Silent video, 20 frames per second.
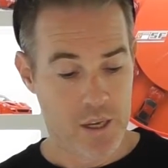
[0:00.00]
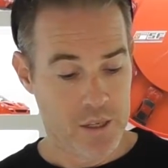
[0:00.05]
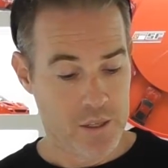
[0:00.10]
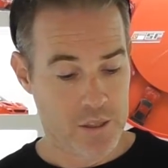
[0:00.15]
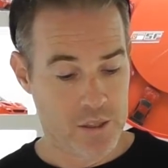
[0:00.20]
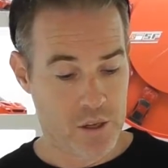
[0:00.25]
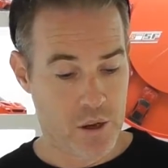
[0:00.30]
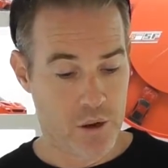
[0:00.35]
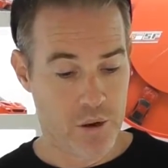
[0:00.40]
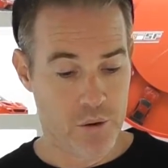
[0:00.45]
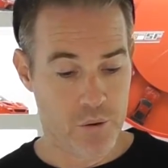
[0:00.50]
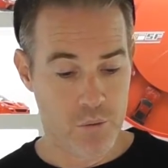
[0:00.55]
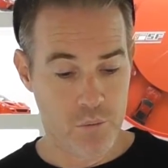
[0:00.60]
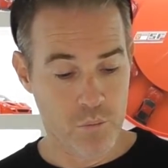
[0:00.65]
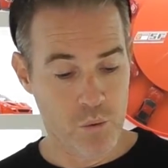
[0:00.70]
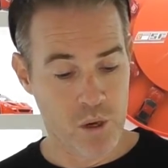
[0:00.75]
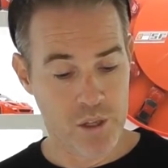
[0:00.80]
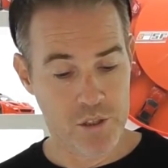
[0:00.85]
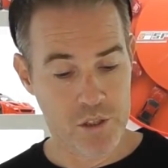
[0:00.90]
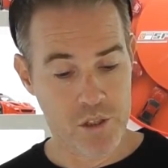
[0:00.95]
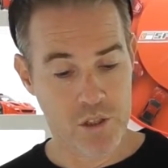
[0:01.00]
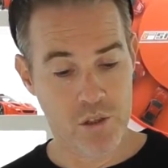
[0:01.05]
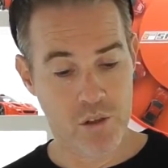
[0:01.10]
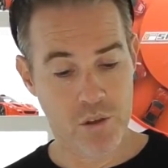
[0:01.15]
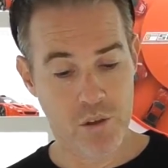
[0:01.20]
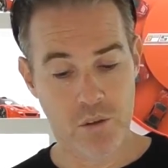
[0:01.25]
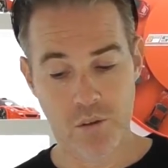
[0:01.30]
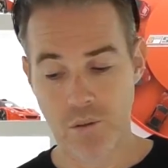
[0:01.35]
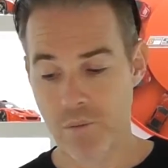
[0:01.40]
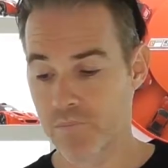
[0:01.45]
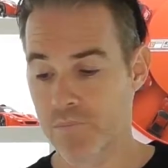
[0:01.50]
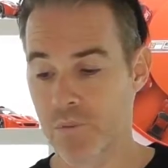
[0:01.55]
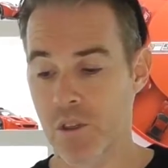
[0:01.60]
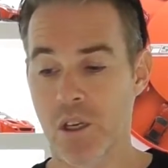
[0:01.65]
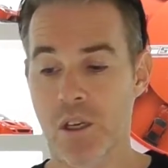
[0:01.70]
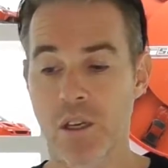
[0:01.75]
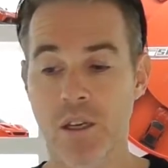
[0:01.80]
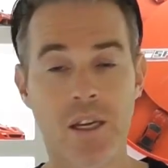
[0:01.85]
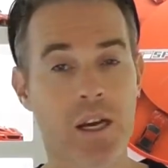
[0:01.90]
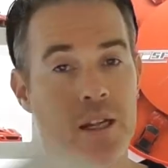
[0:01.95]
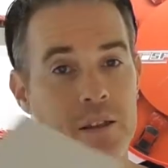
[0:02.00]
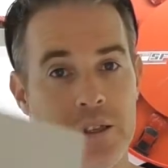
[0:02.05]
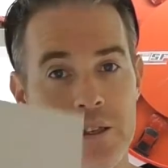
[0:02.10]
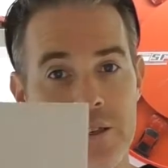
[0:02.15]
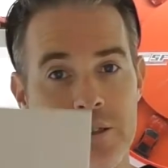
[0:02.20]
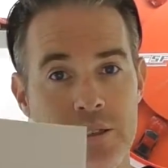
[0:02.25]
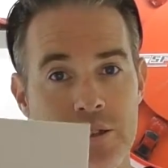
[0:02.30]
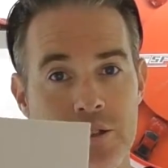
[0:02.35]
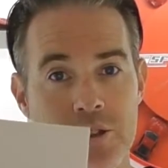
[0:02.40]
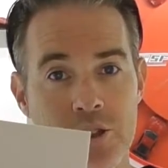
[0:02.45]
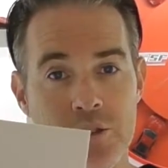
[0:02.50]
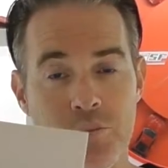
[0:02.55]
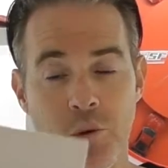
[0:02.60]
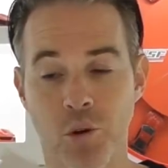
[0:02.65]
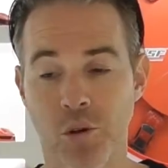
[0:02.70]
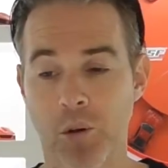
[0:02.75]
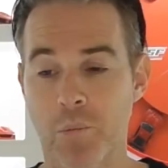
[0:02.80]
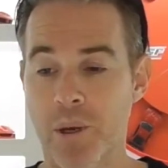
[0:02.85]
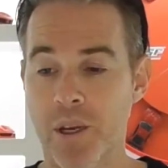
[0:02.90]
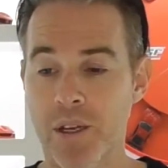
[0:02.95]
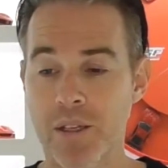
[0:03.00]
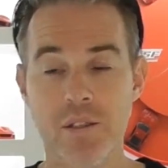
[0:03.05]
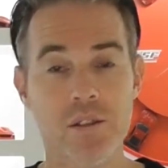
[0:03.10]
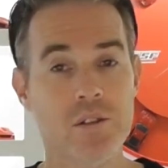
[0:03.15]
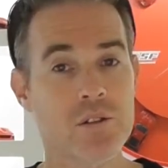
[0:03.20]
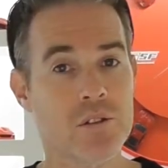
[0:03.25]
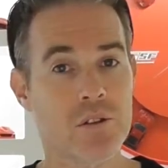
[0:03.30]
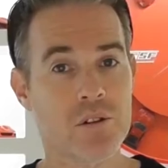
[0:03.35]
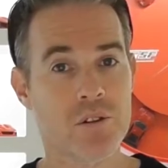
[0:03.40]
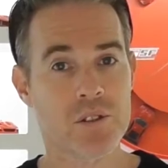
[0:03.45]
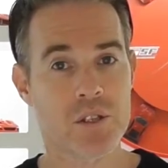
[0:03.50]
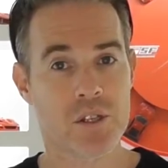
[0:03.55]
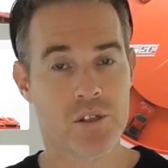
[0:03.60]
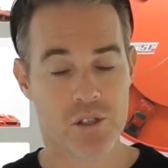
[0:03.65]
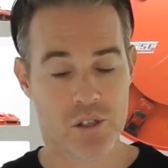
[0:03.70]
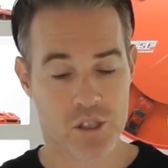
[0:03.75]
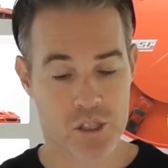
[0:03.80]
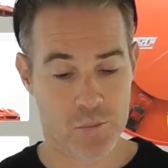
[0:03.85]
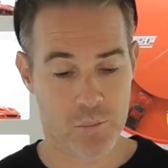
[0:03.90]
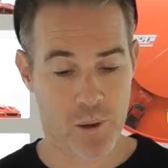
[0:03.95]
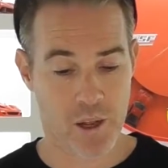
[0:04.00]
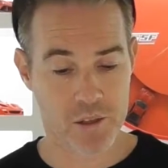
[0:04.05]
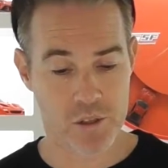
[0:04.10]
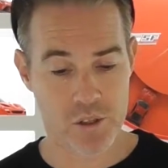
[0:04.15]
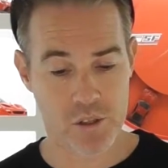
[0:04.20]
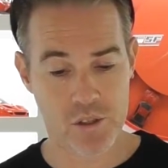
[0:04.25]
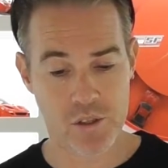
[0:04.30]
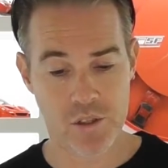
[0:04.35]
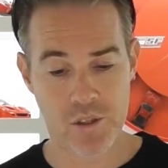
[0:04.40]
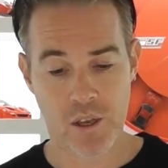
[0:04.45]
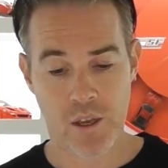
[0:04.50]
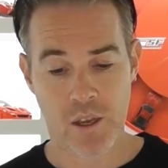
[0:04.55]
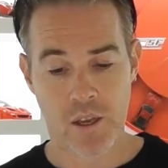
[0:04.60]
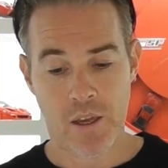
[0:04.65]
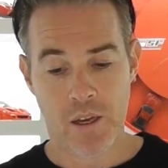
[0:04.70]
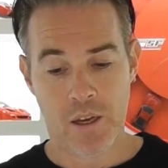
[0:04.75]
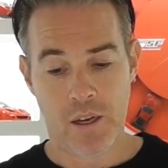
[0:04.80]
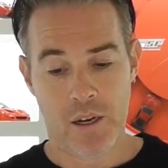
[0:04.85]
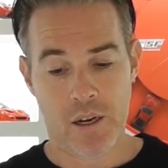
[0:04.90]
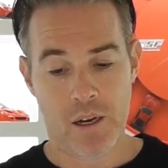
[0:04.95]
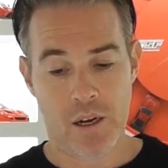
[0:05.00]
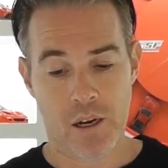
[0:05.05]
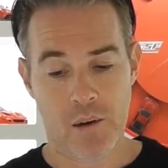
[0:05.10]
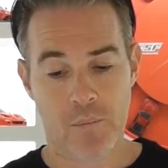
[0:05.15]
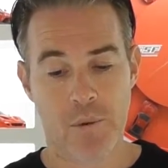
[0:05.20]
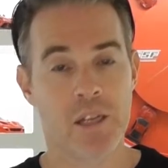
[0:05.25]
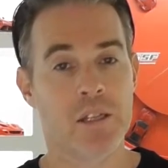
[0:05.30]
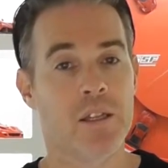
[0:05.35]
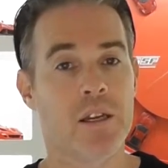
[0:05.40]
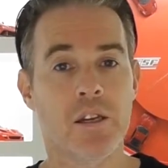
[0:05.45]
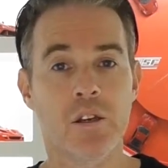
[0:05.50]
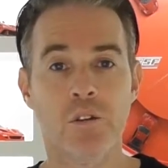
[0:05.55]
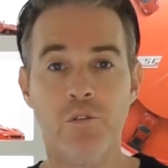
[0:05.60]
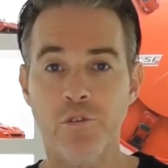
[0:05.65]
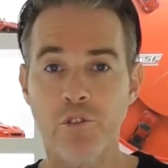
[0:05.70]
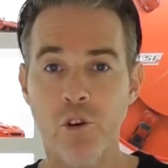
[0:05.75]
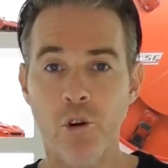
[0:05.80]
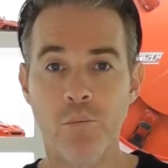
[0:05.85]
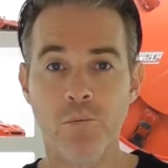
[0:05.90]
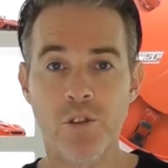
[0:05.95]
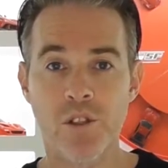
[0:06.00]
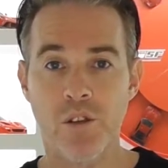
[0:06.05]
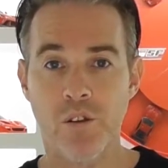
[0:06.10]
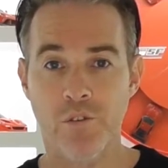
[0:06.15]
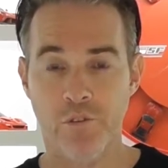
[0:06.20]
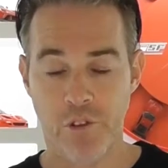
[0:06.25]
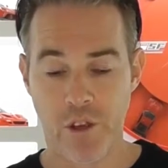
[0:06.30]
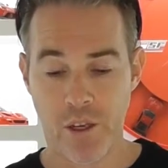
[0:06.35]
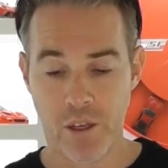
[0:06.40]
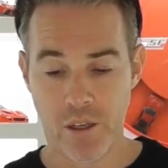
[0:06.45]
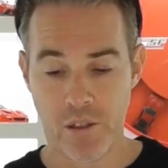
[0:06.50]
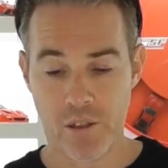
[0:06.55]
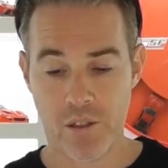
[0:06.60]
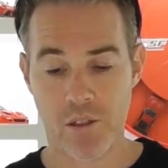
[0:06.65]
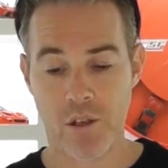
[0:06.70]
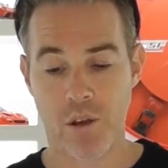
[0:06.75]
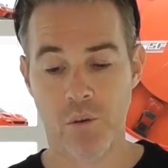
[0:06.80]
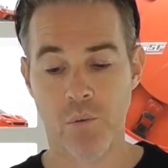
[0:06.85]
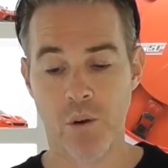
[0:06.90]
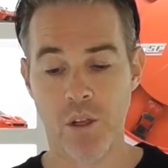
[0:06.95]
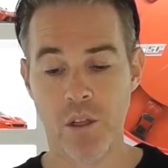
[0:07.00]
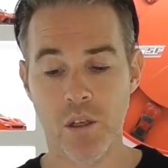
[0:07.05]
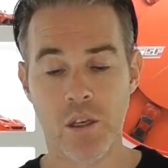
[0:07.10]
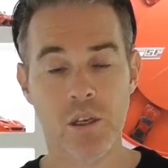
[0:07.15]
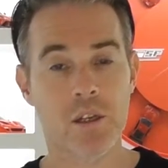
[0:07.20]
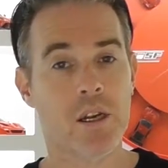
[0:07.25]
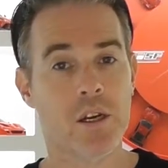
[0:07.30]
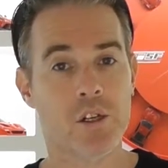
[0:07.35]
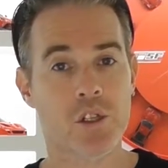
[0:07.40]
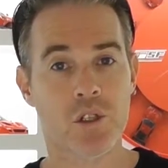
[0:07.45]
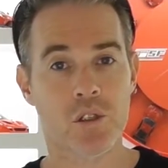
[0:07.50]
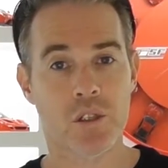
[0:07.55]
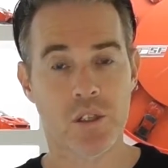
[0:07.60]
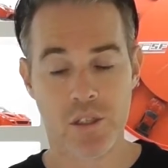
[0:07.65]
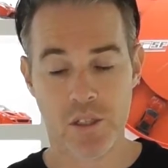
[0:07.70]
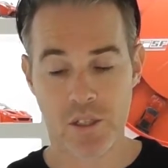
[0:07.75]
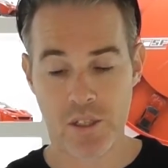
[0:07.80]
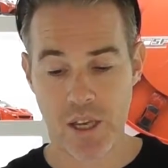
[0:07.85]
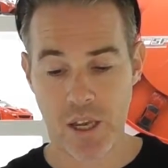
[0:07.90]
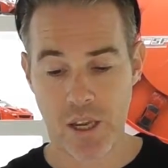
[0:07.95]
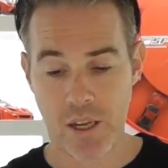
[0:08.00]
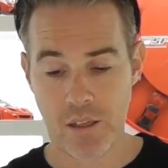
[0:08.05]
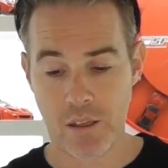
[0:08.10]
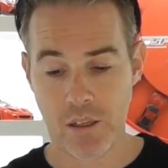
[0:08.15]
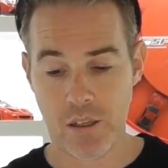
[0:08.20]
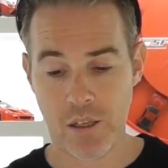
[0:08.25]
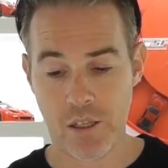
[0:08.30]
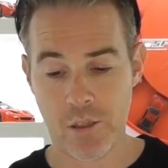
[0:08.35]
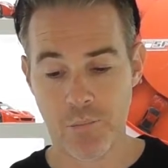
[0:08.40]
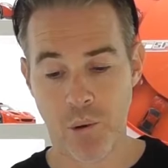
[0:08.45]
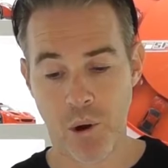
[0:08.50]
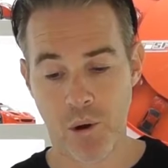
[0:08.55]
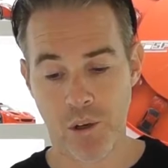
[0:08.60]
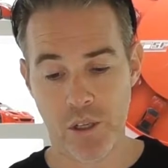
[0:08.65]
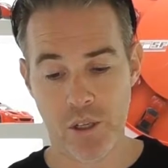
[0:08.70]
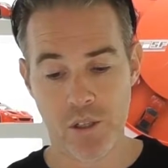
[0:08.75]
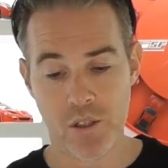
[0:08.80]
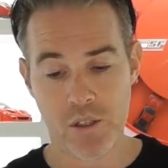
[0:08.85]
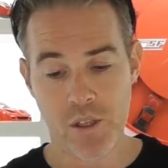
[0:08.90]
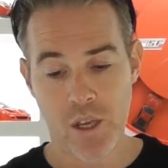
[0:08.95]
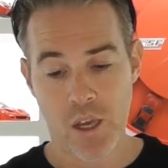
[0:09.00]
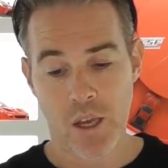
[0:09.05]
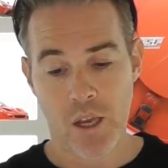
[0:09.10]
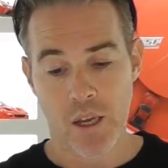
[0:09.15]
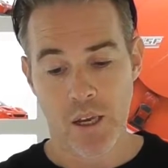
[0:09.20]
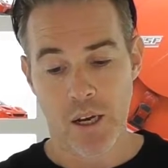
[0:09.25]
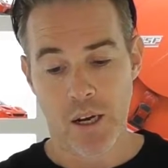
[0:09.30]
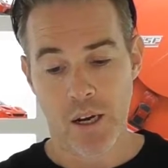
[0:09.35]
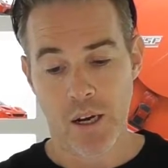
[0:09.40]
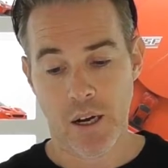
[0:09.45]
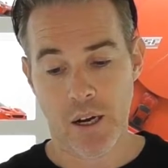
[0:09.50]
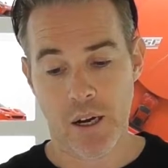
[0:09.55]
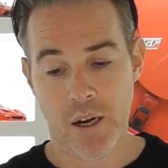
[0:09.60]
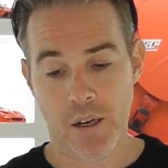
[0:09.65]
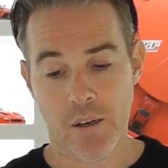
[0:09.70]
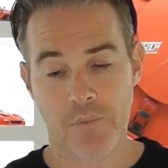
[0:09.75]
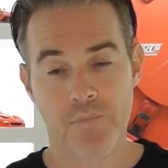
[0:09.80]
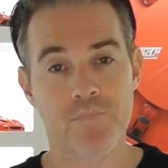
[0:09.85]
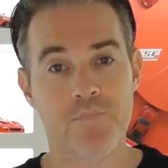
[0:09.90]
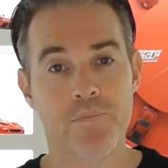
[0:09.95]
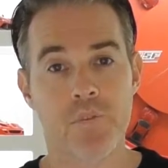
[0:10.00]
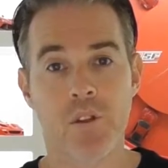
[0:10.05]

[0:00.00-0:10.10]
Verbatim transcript: so once you you can cut these into smaller pieces because they're just sponges um, and they conform to your fingers so when you can actually sand these bodies uh,